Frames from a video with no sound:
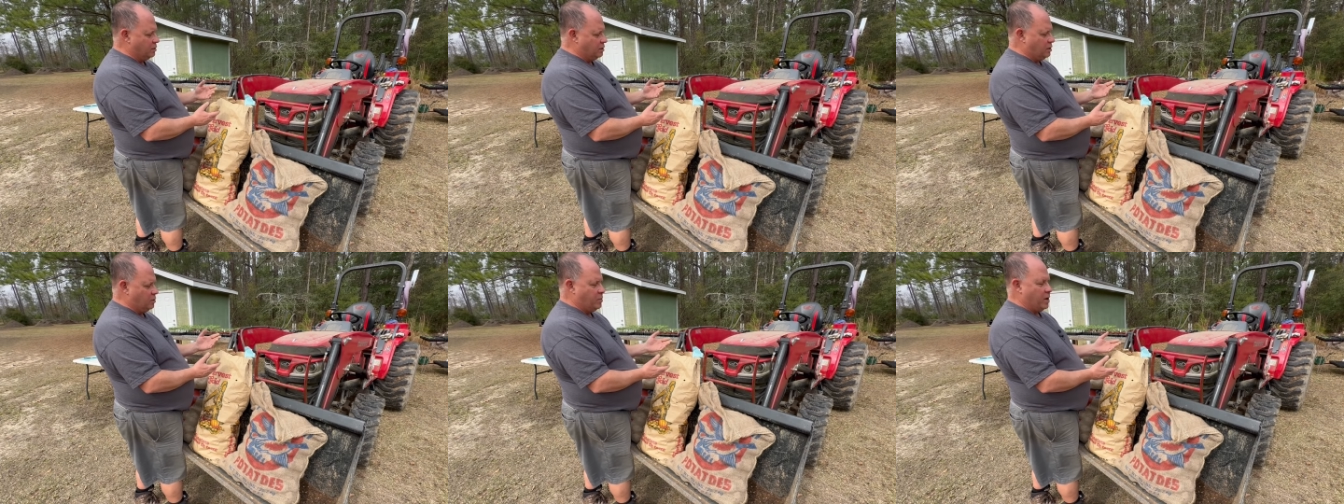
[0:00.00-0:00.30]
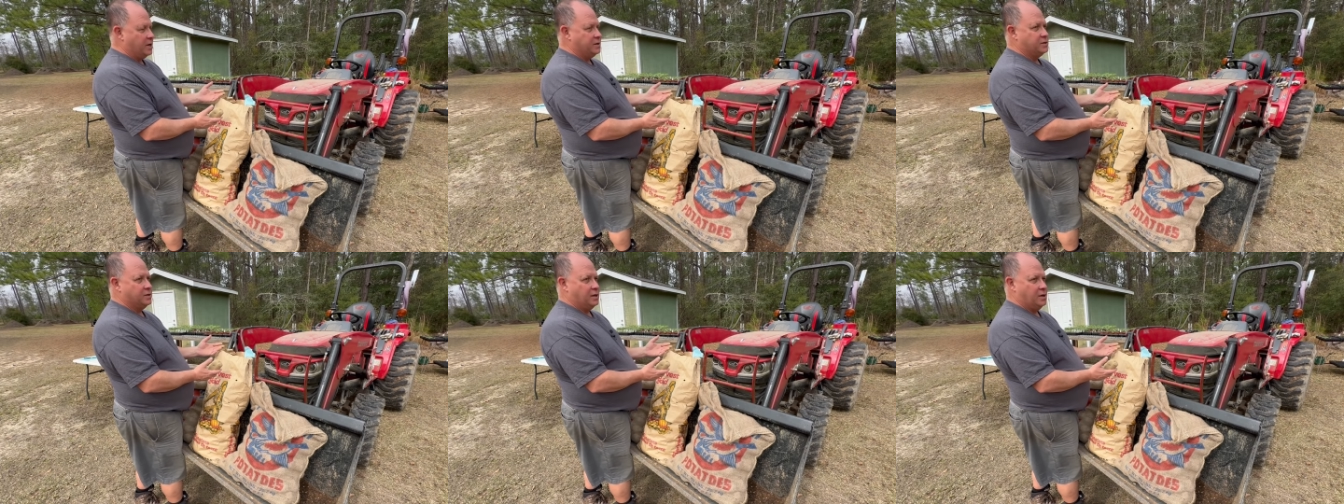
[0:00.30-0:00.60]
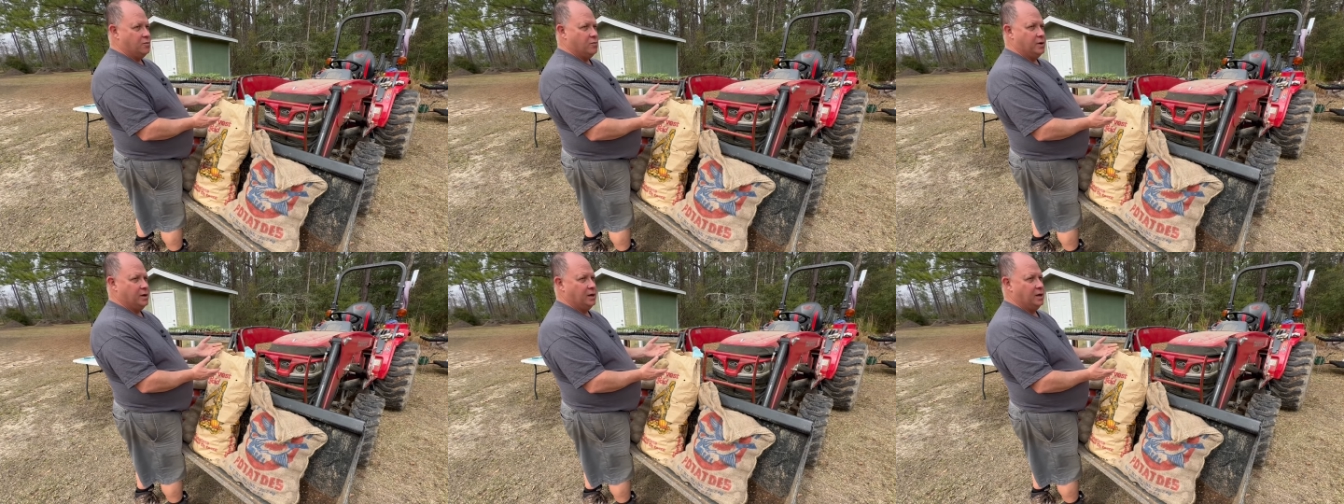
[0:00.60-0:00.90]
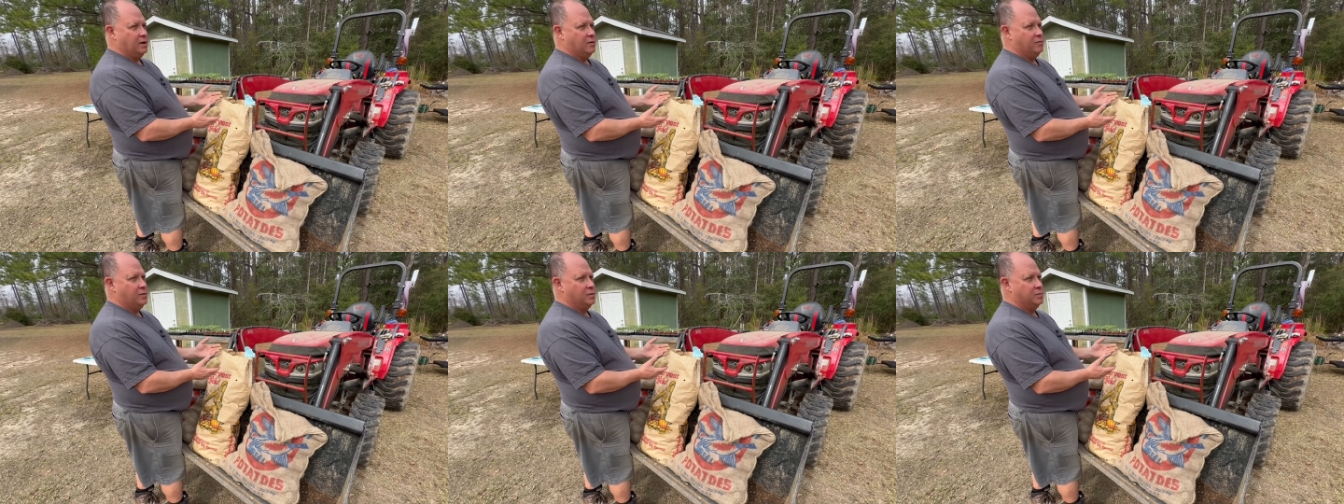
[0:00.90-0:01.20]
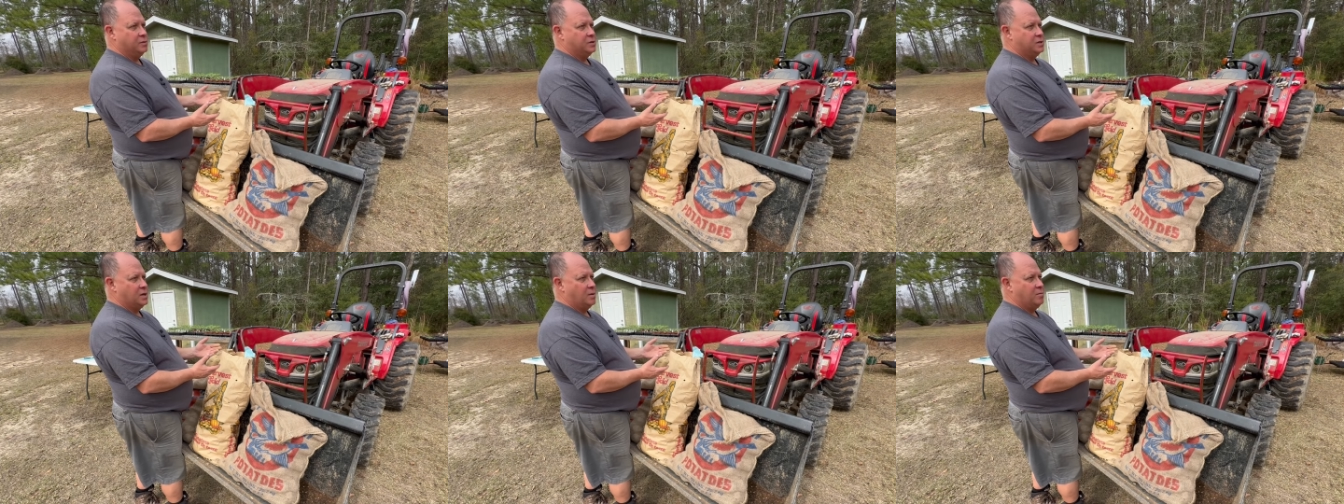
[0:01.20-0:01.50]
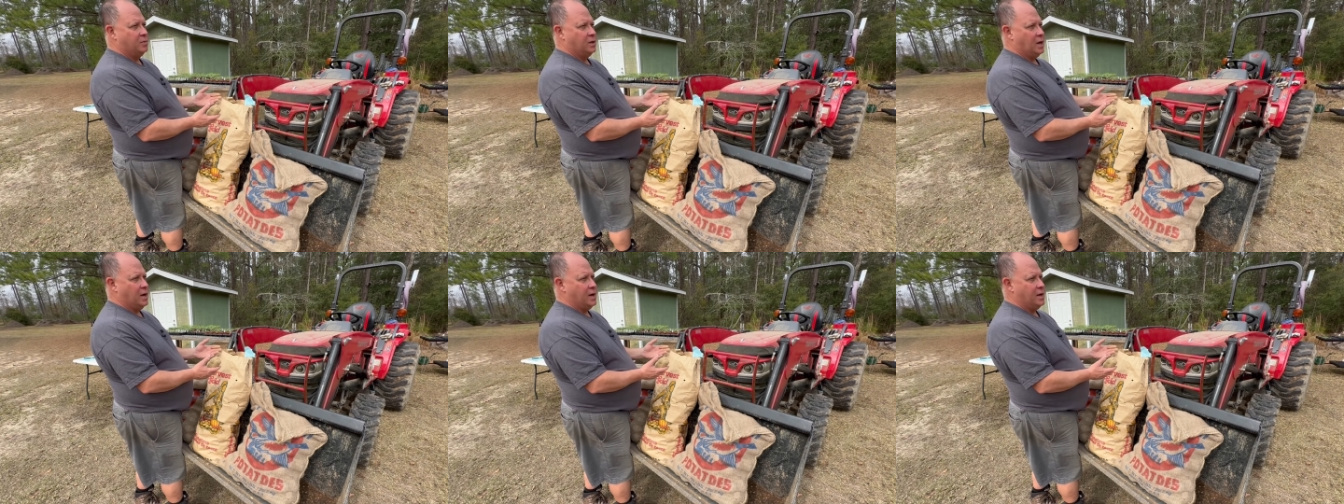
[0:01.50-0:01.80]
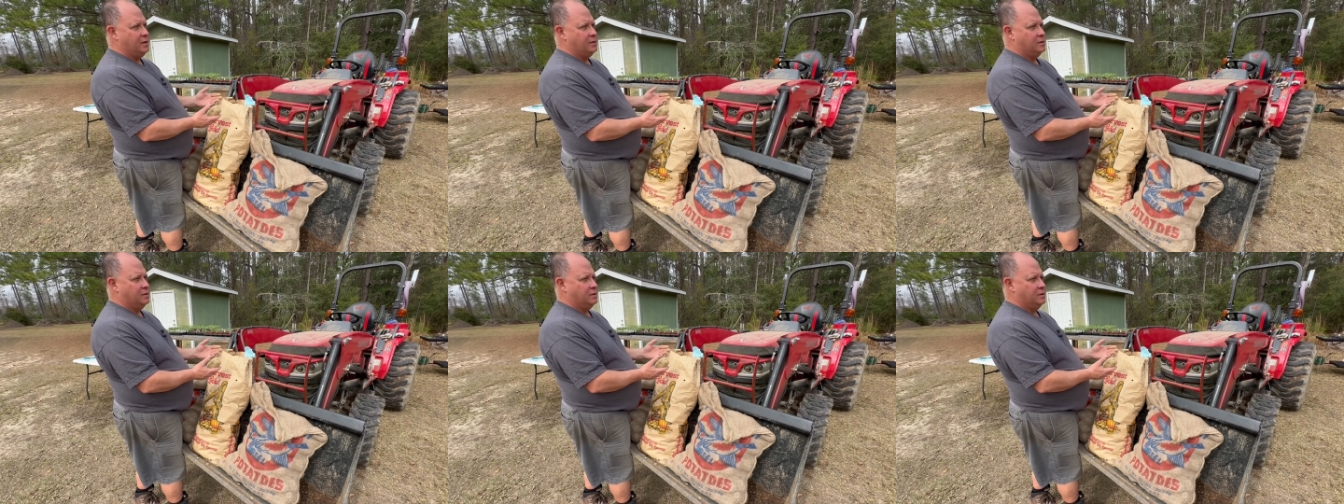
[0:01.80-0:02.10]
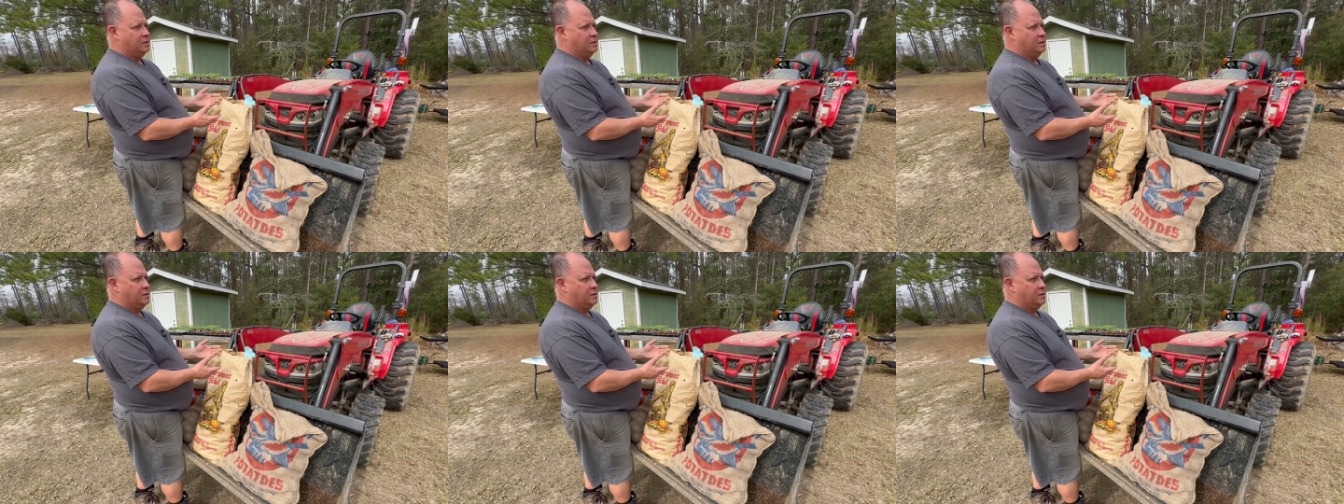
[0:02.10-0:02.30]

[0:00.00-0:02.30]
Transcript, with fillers: you basically want to give them some light,